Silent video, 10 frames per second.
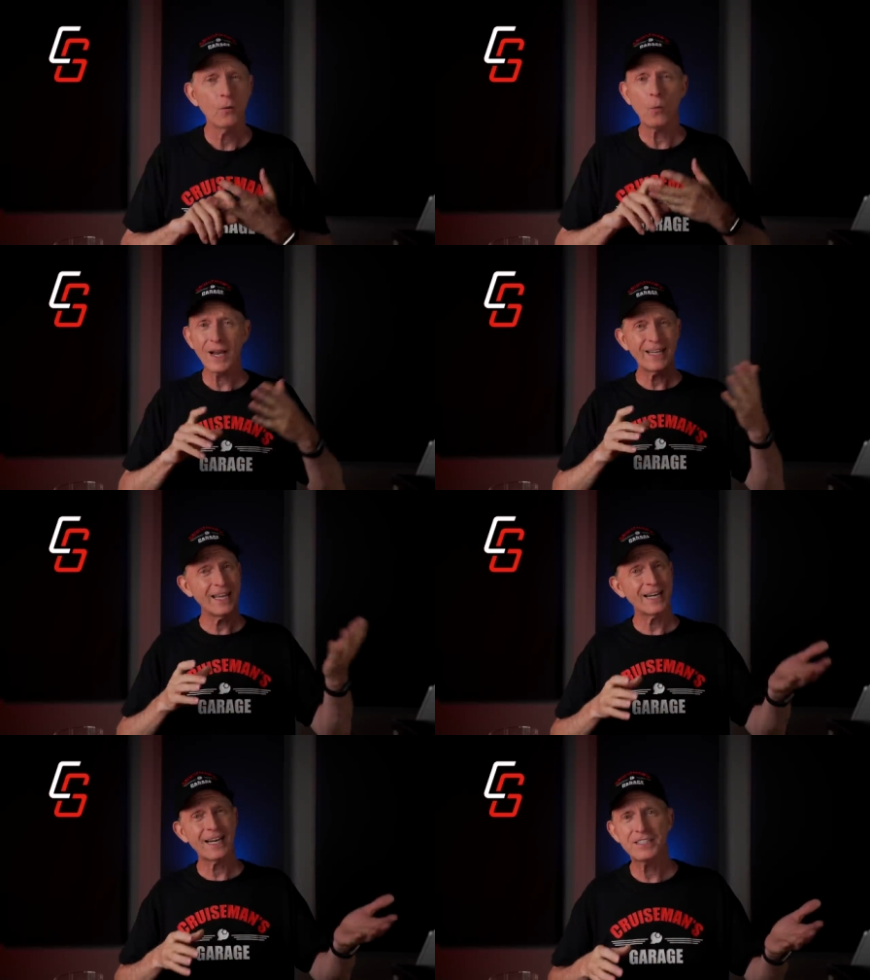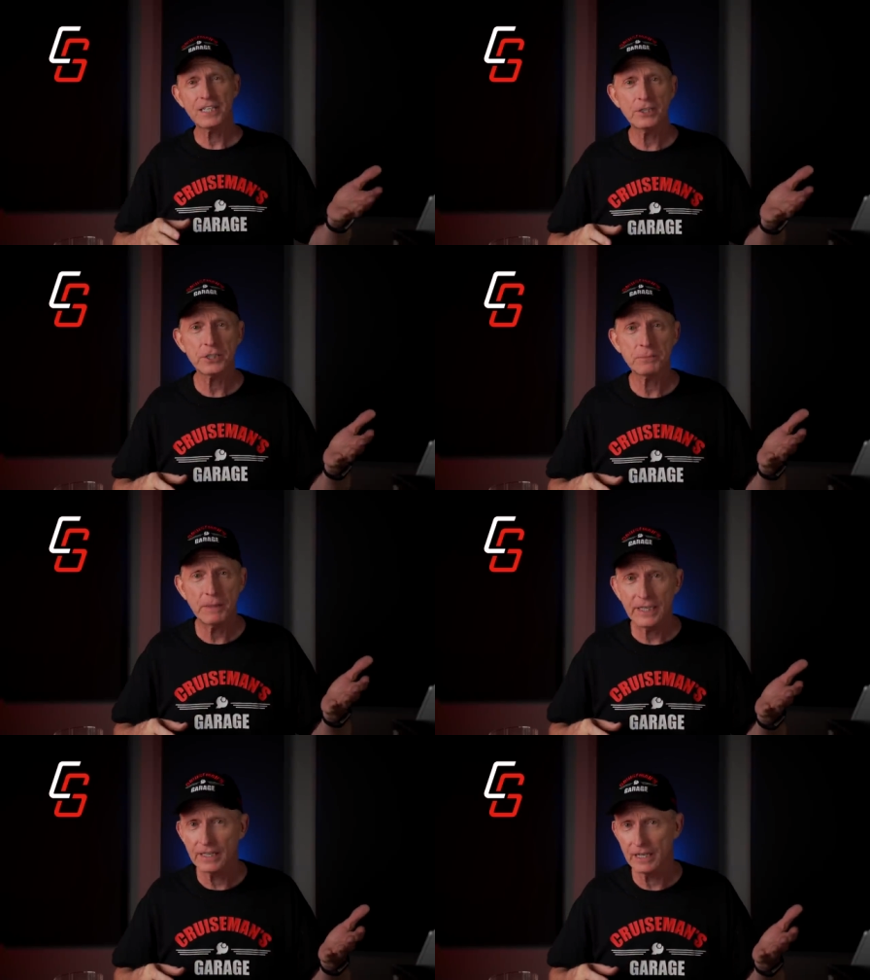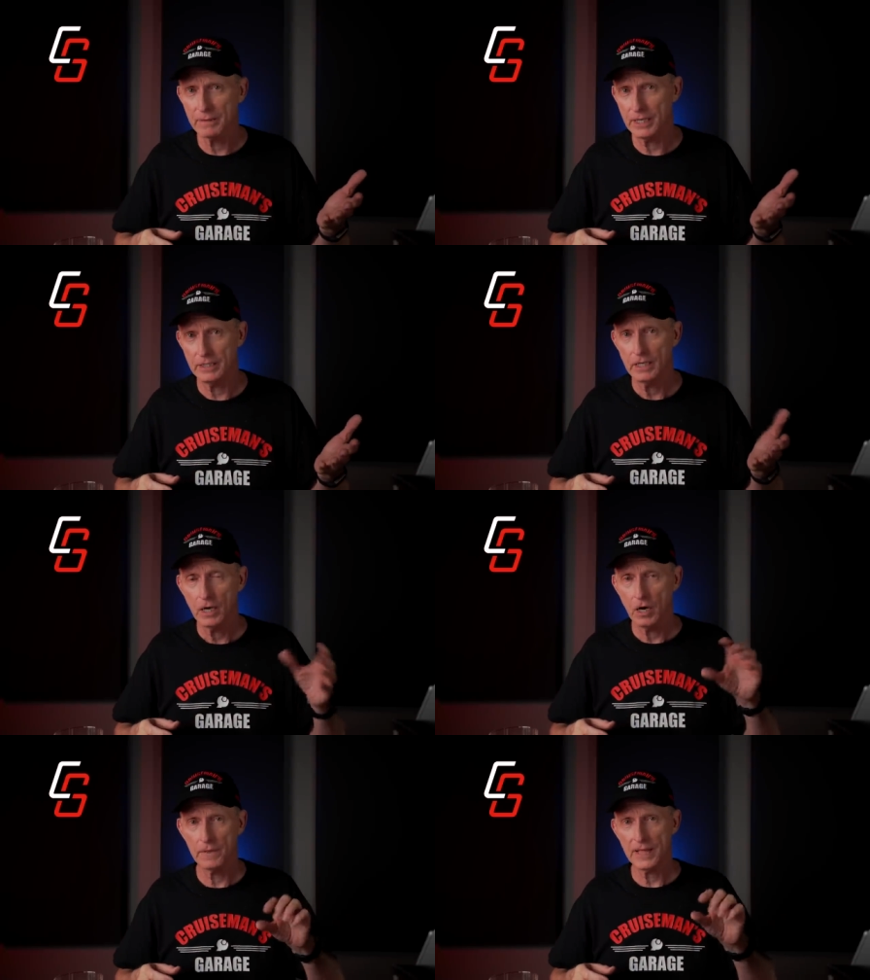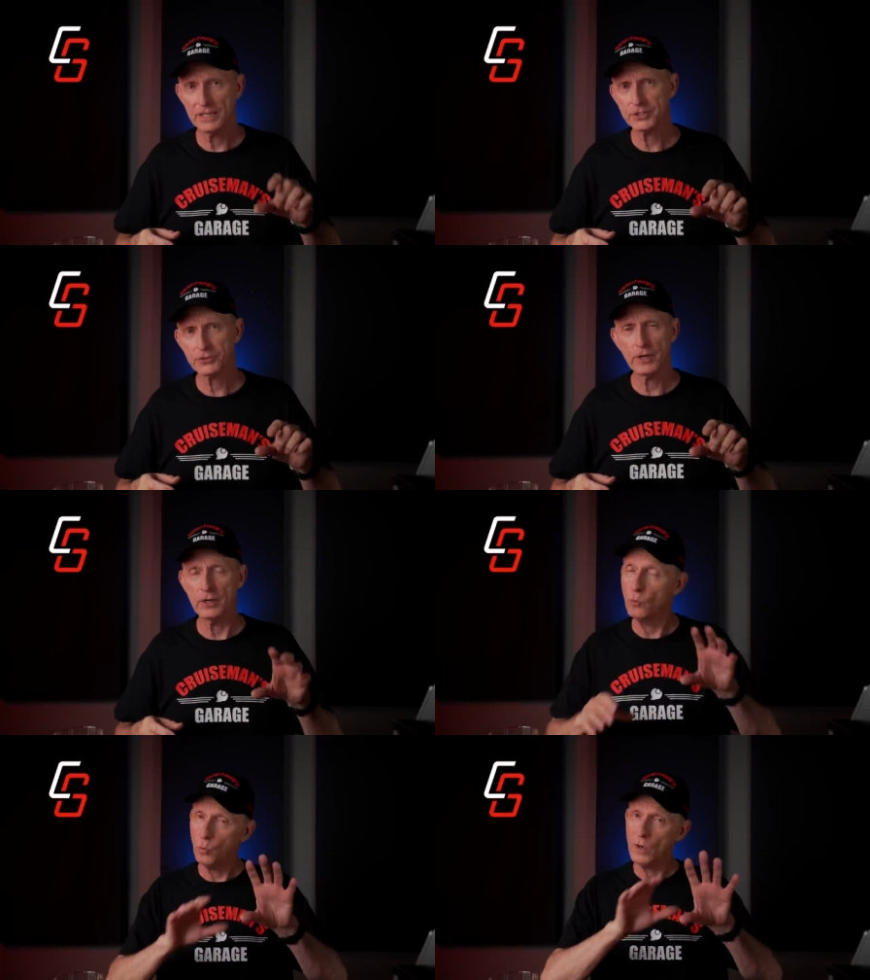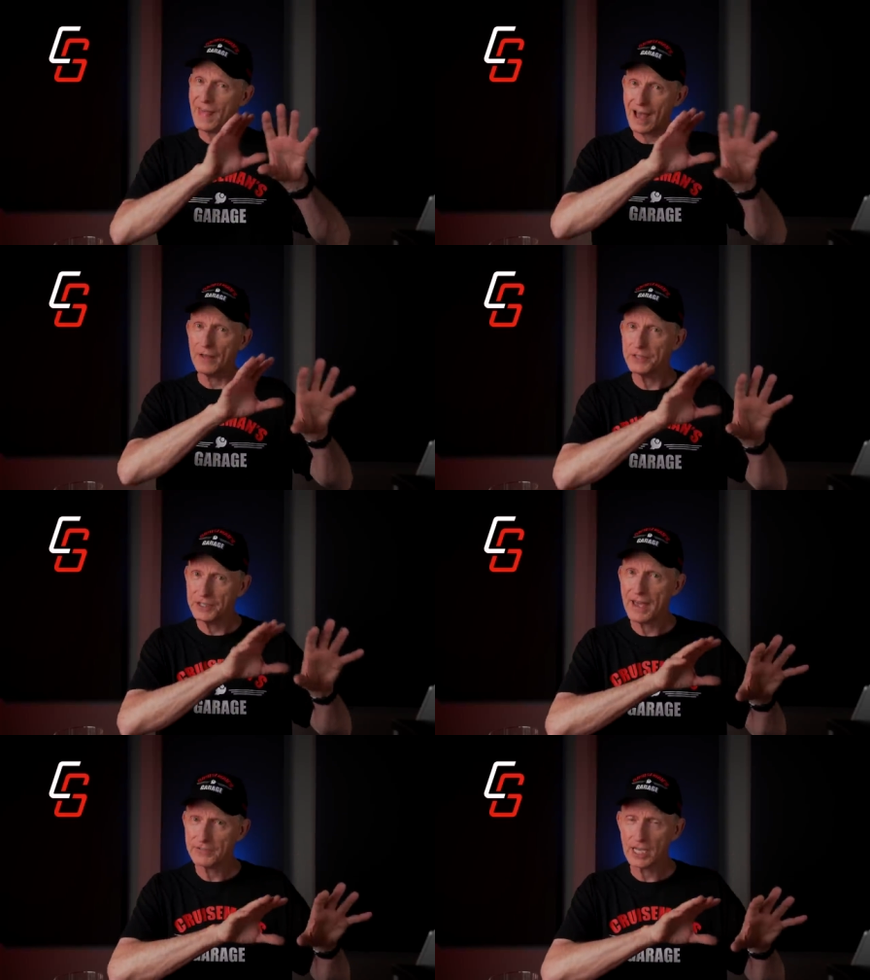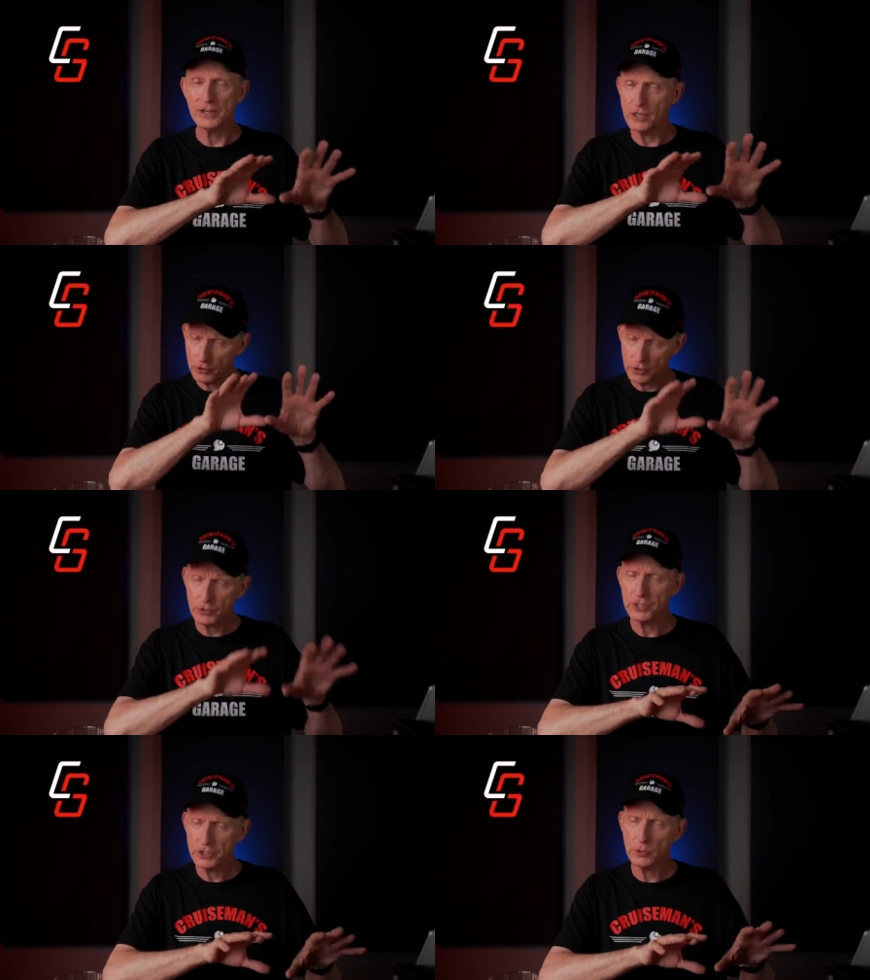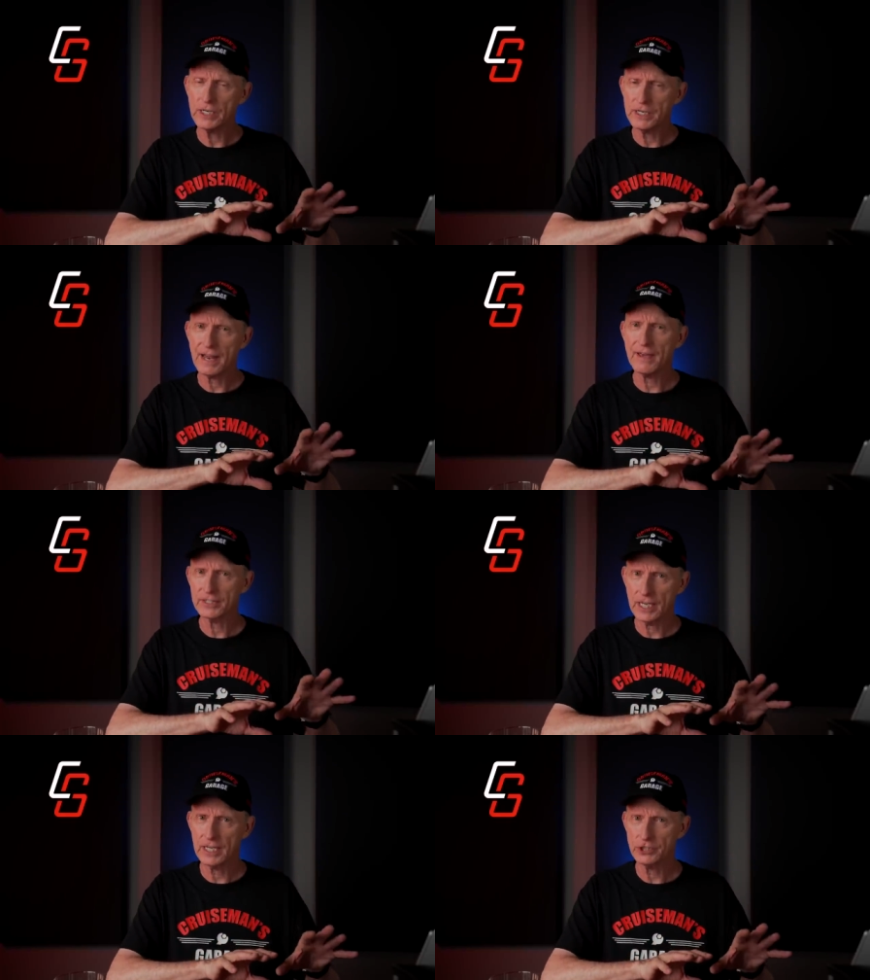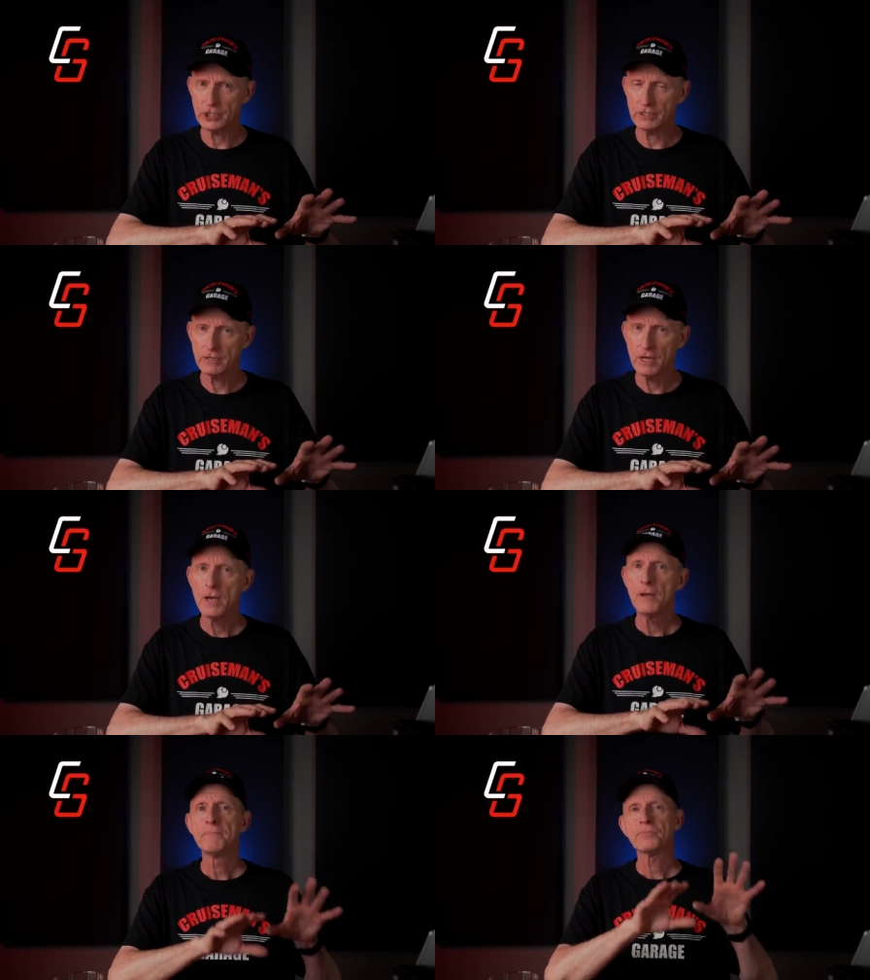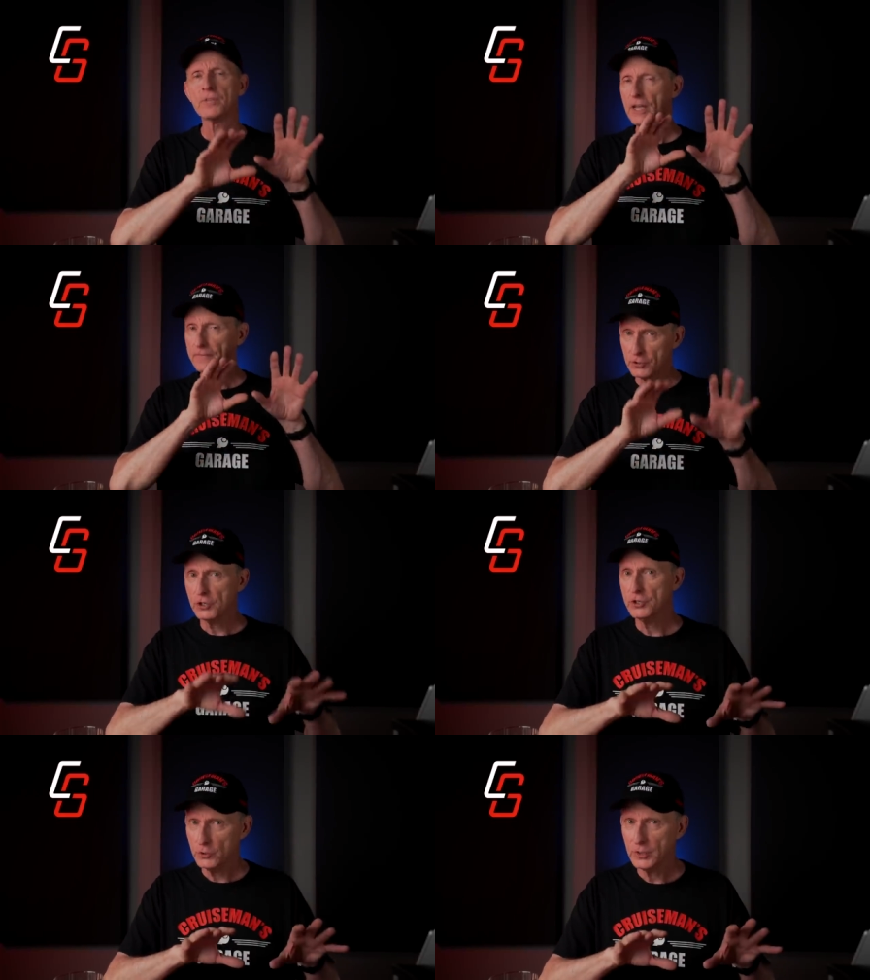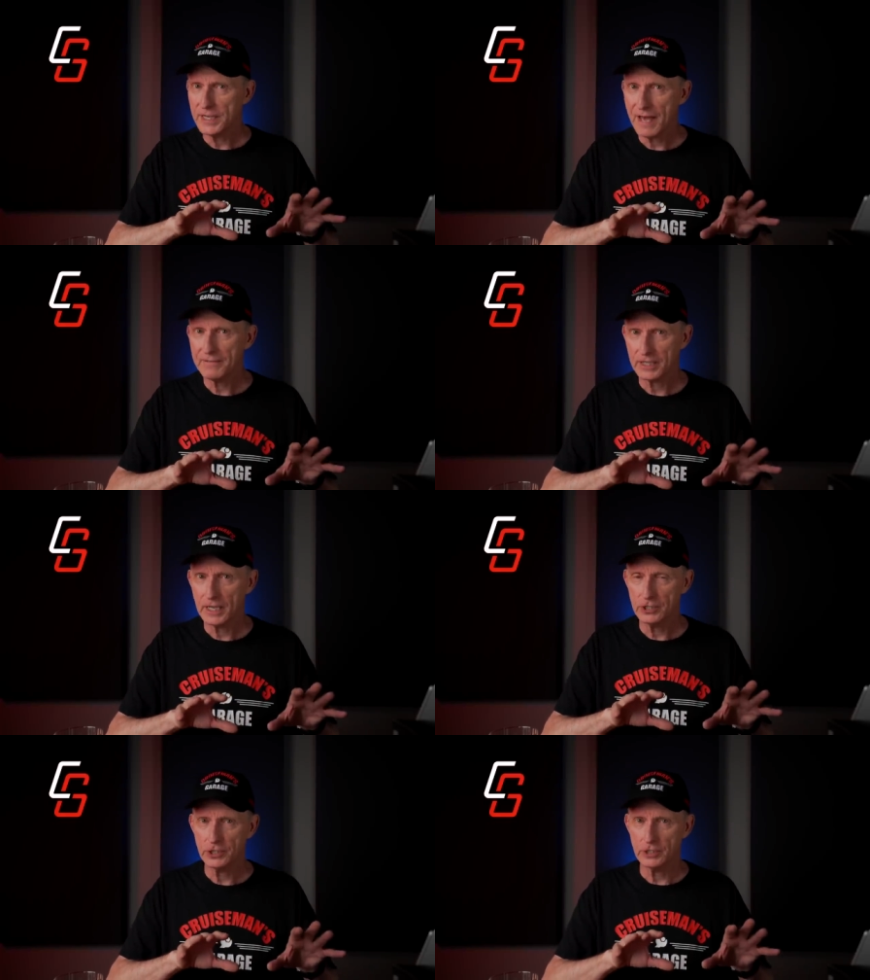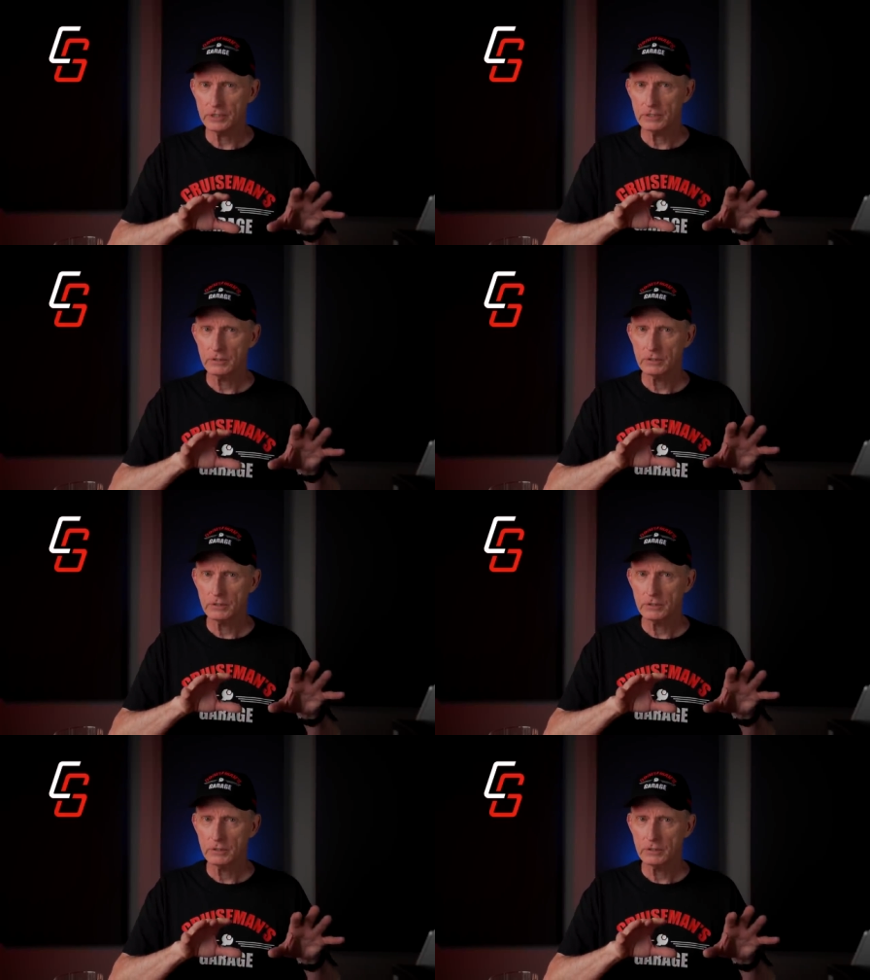why can't I see the speed limit on that screen without the navigation? I know you can do it in navigation. If you can do it in navigation,